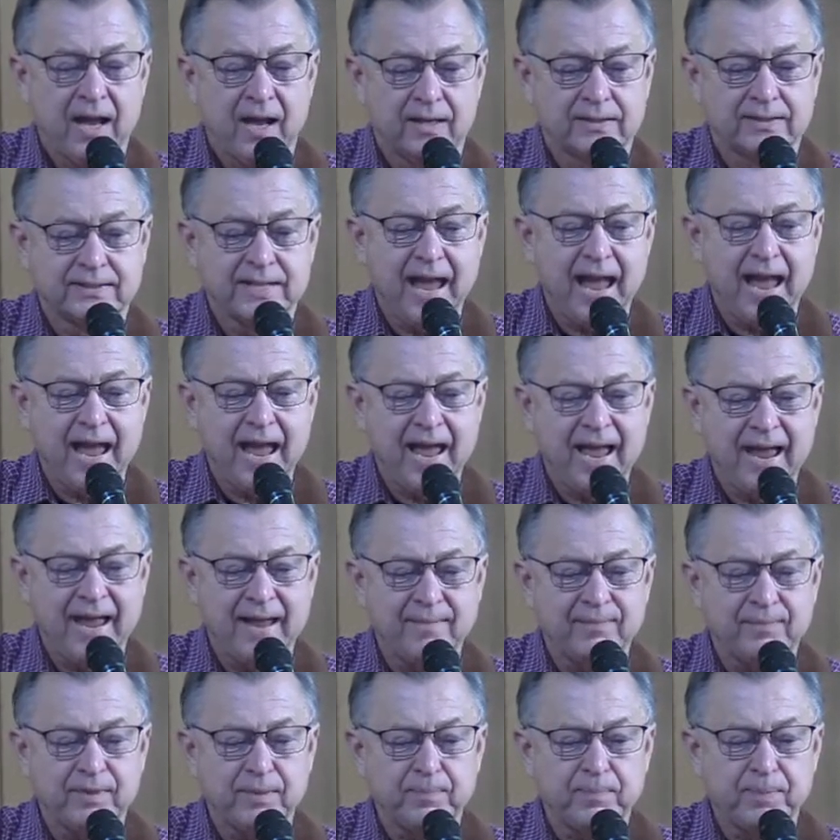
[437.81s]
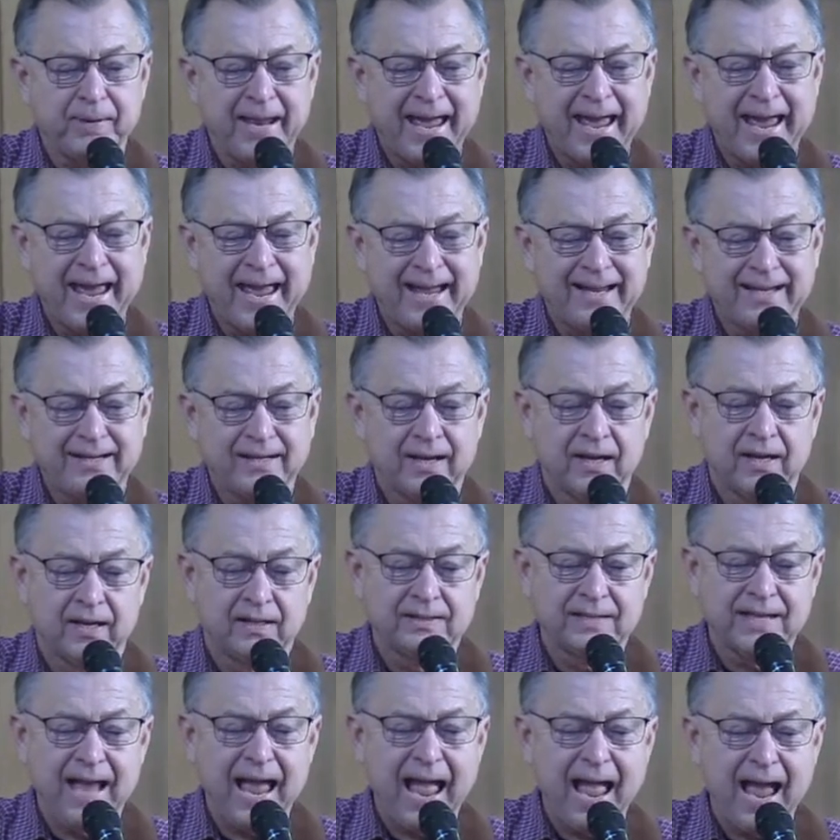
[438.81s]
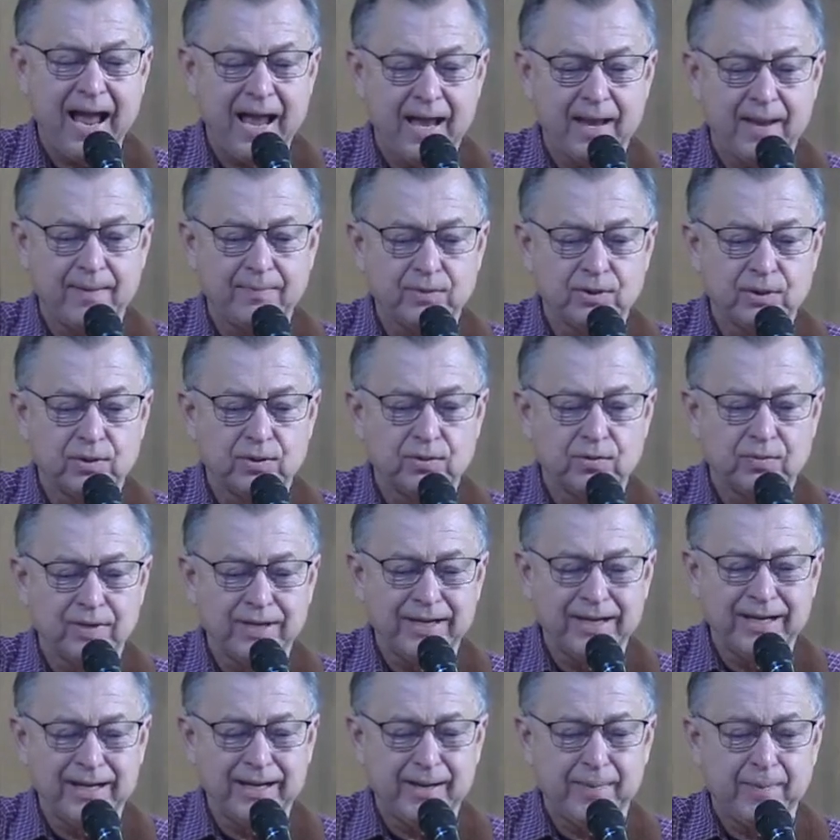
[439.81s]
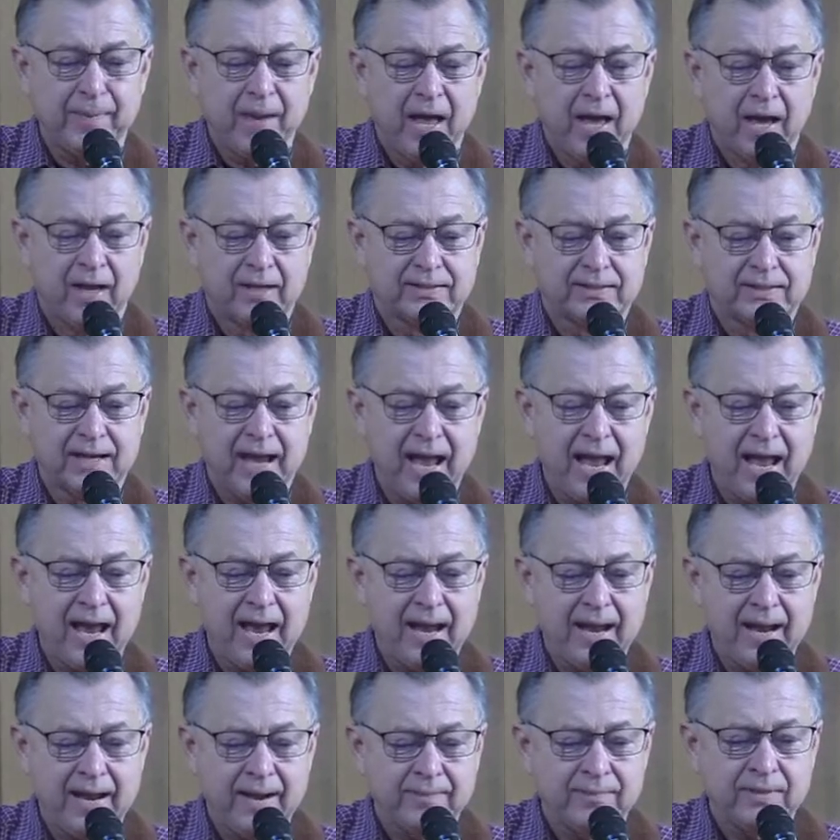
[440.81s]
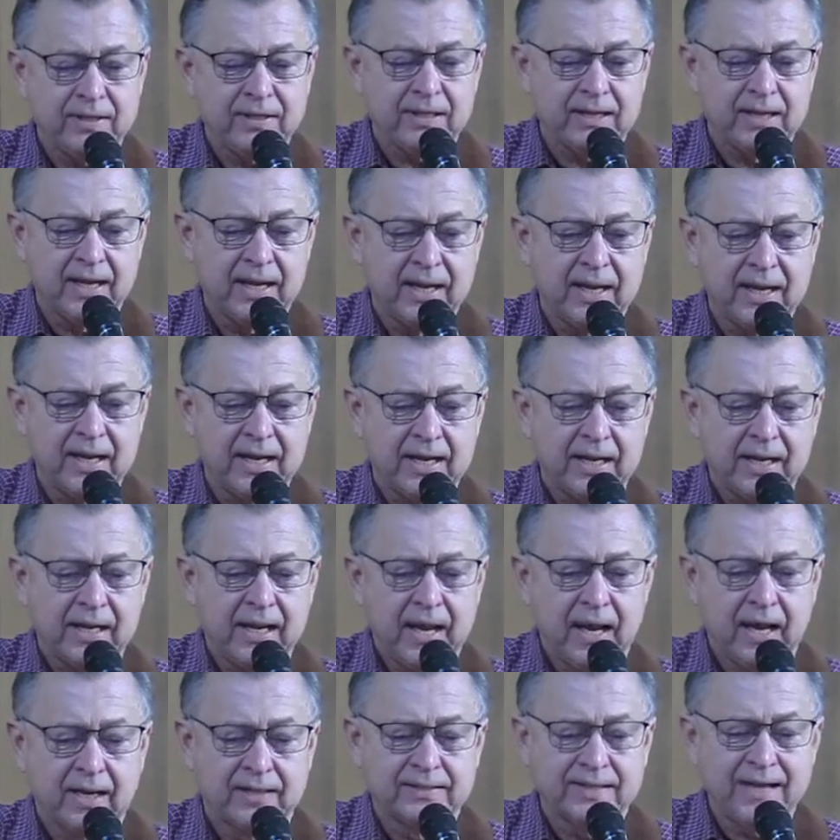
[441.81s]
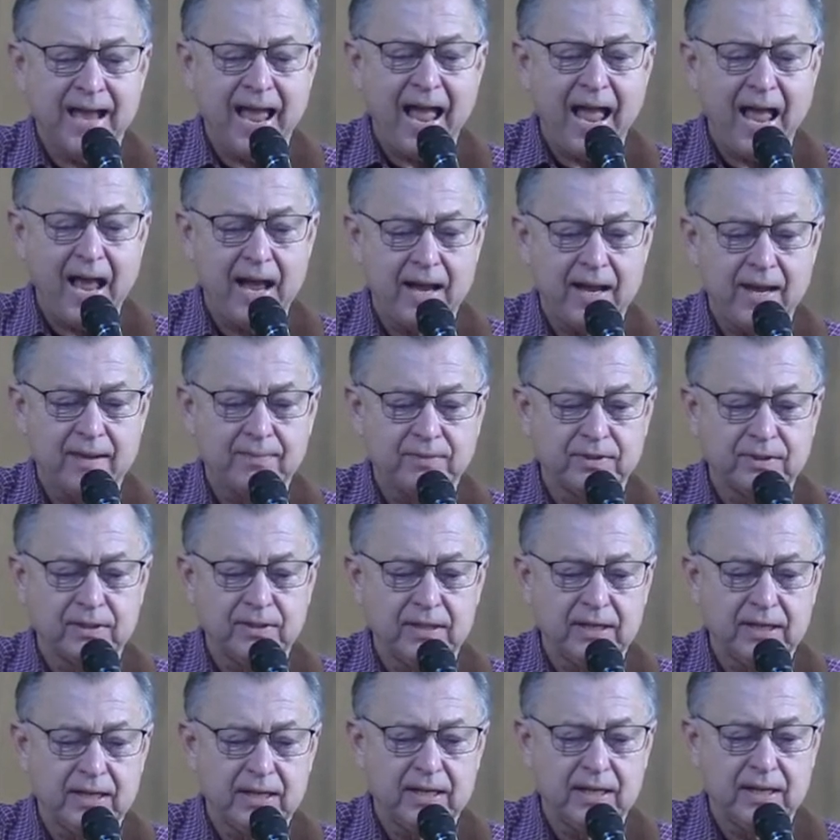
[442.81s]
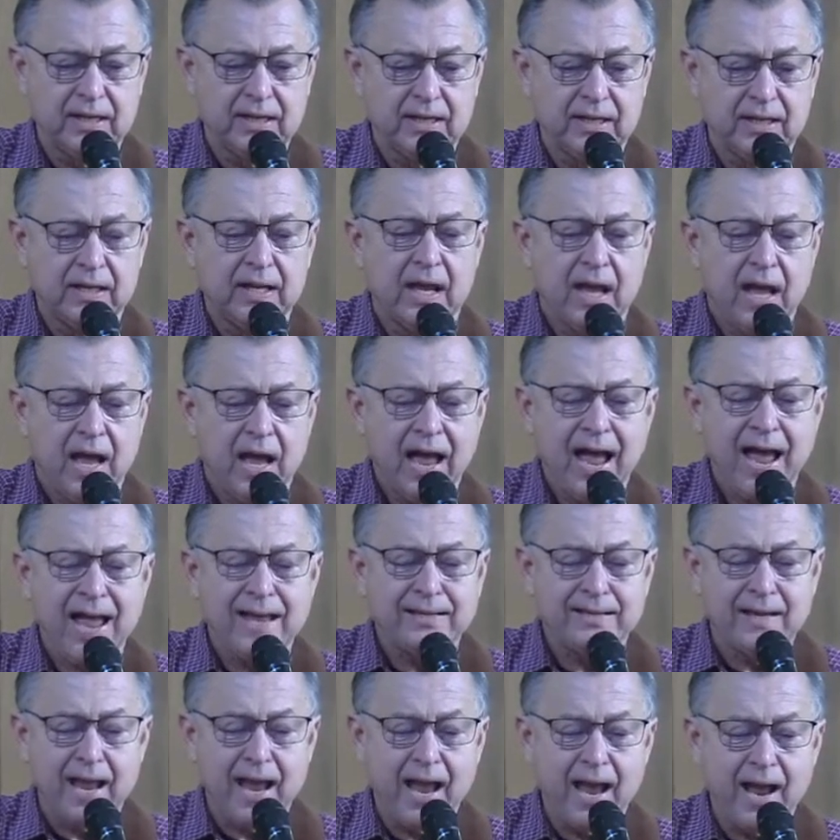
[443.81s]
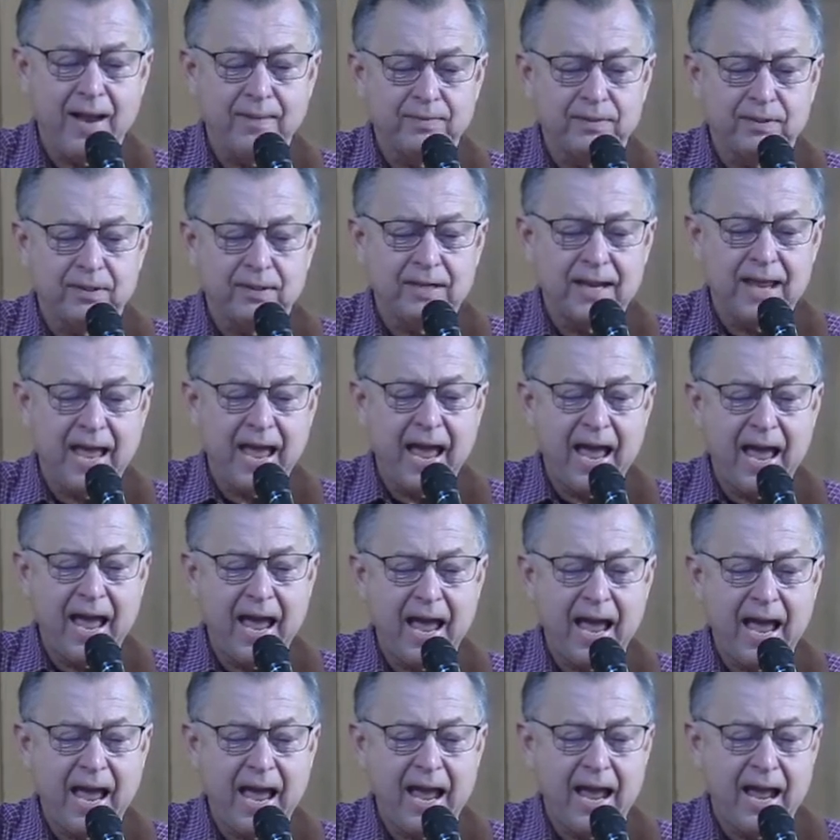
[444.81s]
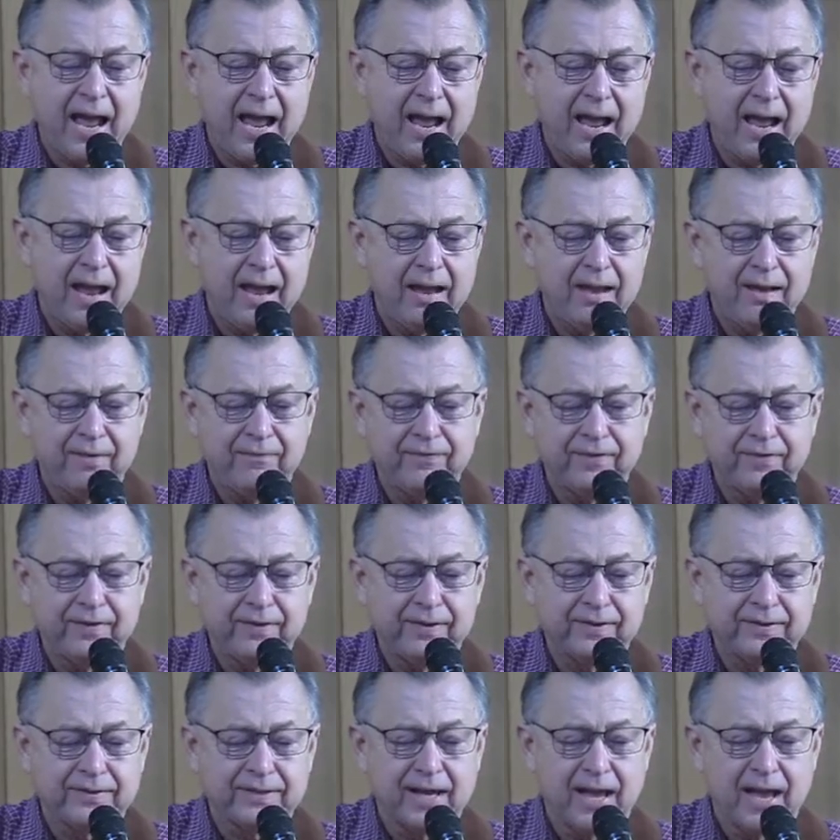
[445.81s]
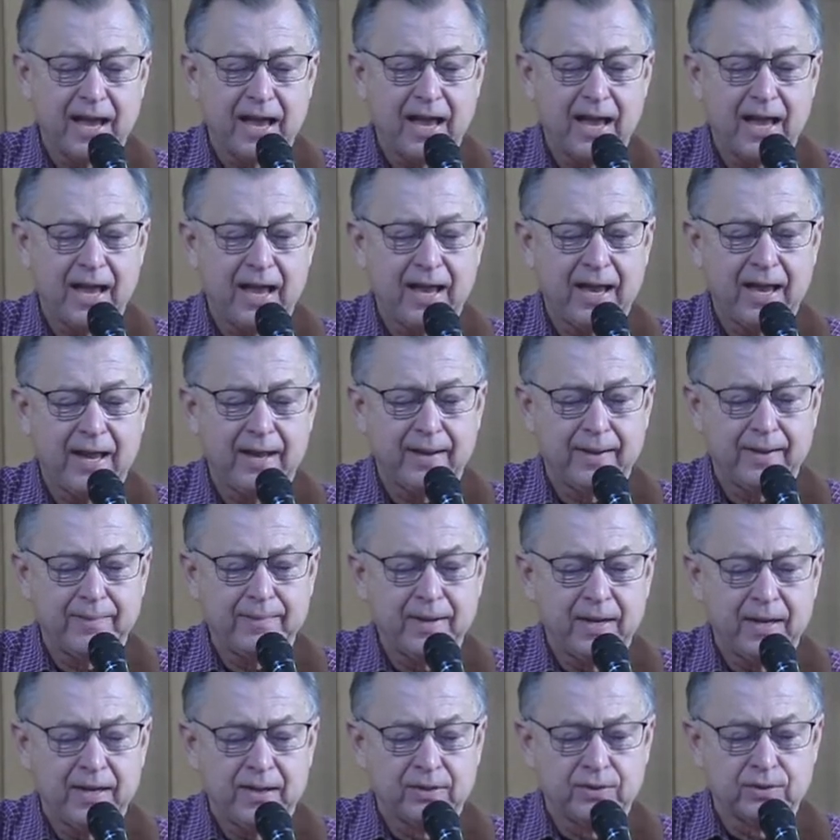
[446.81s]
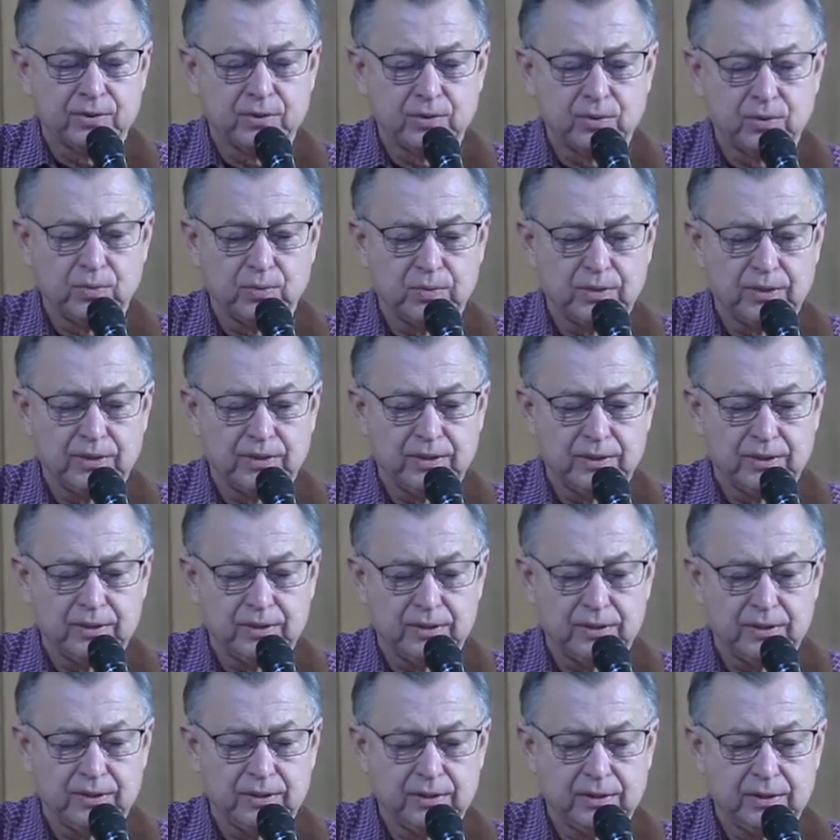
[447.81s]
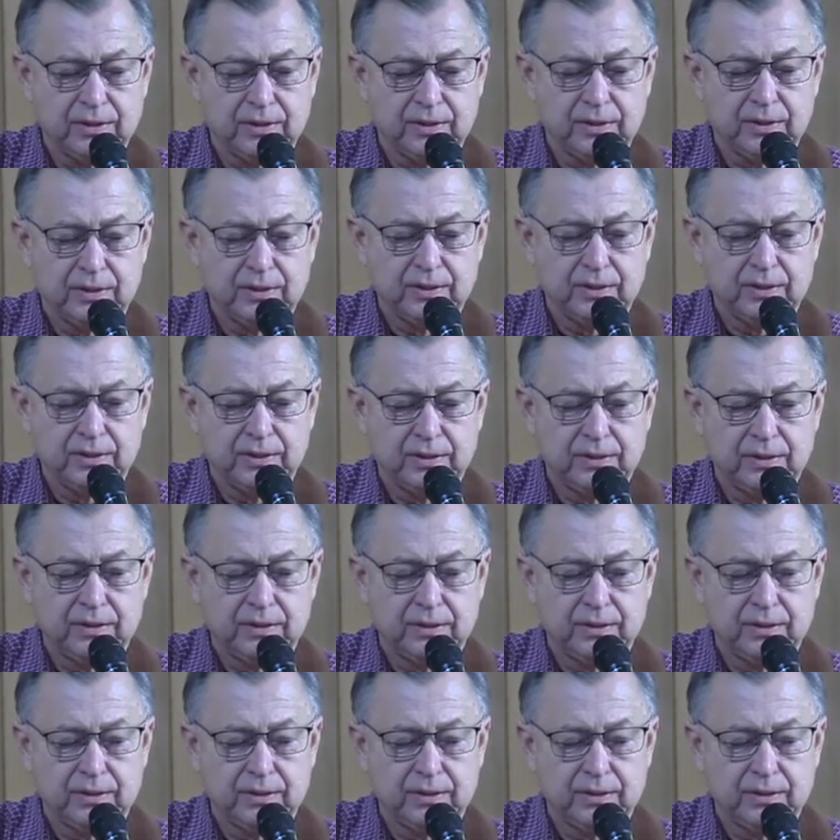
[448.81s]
a time to plant, a time to reap, a time to kill, a time to heal, a time to laugh, a time to weep.